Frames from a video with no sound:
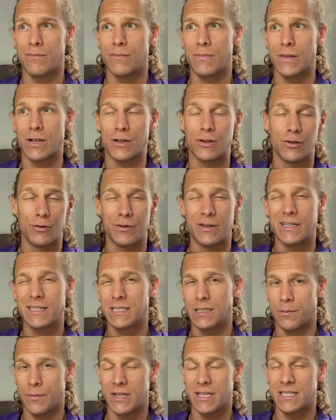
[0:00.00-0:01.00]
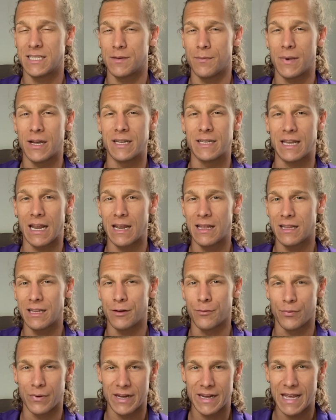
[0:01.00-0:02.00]
including some of this in my daily
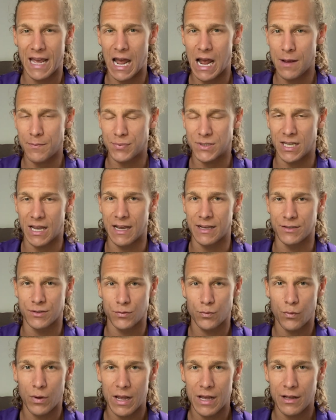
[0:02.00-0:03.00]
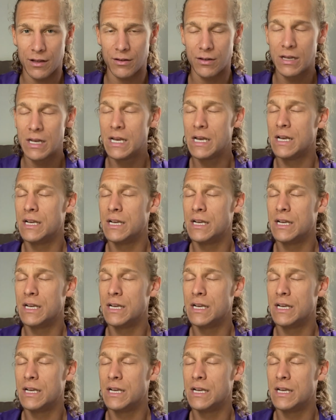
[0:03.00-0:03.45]
recaps as well.